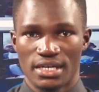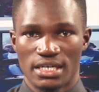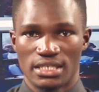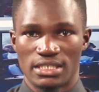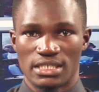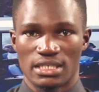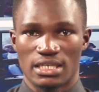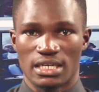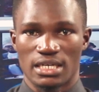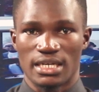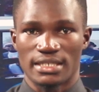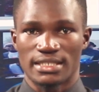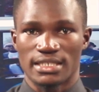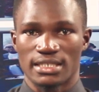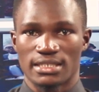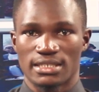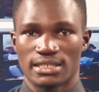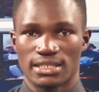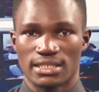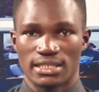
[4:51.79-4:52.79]
The
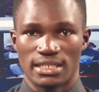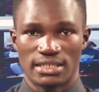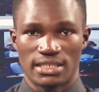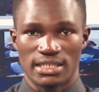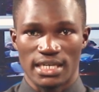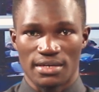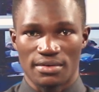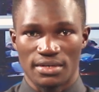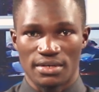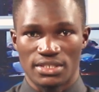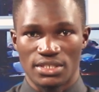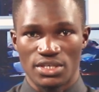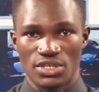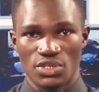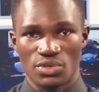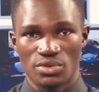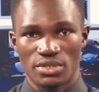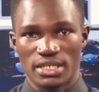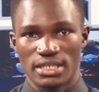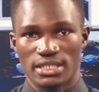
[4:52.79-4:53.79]
Athletics Integrity
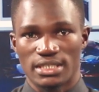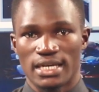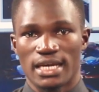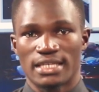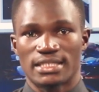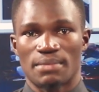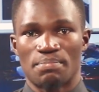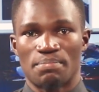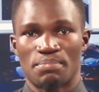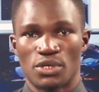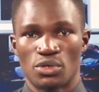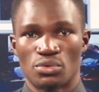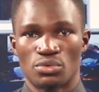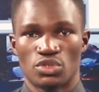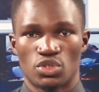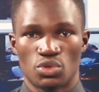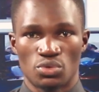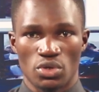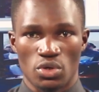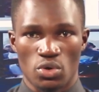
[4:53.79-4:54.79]
Unit has
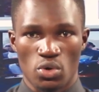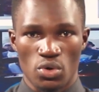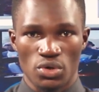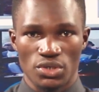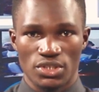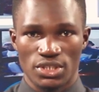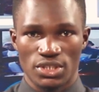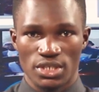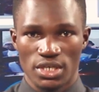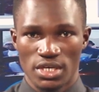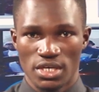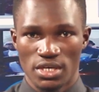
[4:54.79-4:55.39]
appealed to the Court